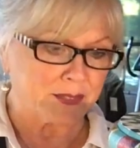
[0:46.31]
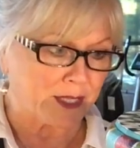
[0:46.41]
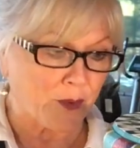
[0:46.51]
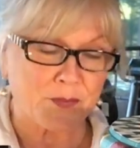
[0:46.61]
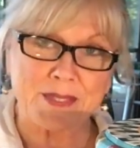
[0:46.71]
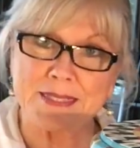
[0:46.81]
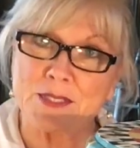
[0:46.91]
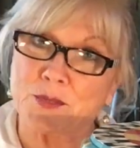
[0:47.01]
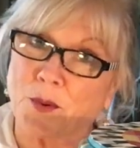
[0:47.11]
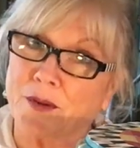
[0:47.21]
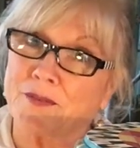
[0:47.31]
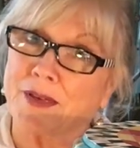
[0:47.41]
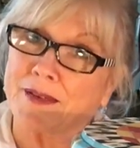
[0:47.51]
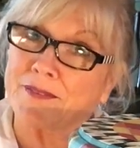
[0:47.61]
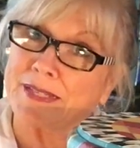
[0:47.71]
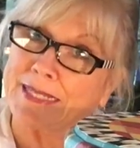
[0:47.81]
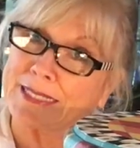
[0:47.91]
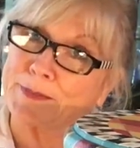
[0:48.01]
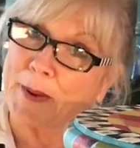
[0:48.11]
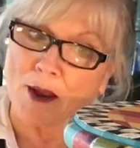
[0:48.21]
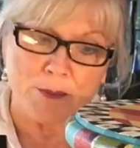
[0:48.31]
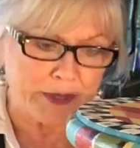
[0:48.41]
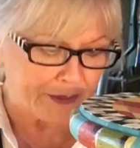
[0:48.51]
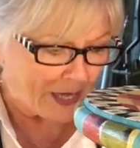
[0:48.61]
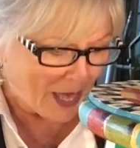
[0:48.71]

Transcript: So this is sort of an experiment,